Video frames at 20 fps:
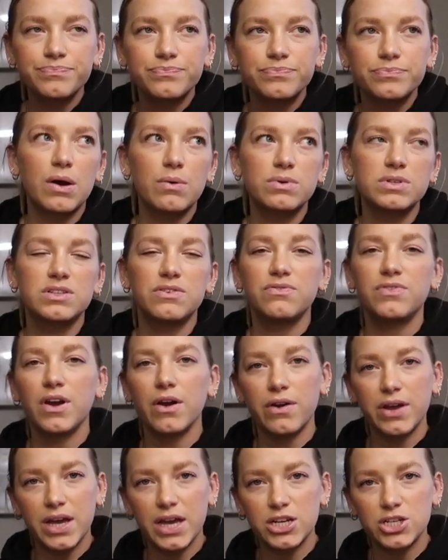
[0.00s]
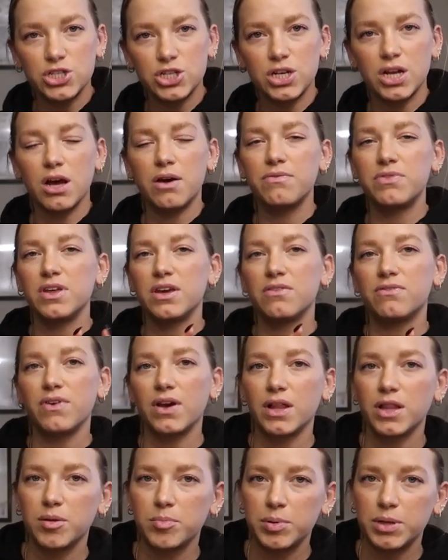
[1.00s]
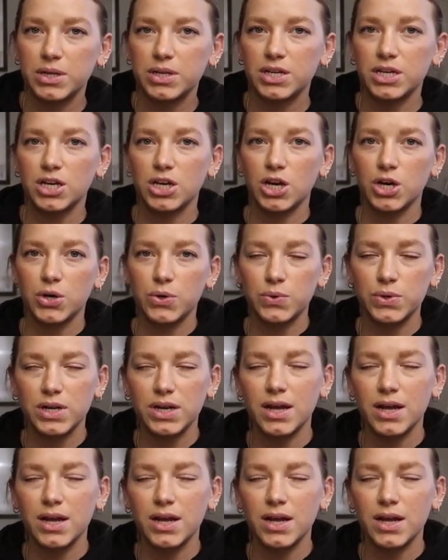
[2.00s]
that was a variation of the availability code.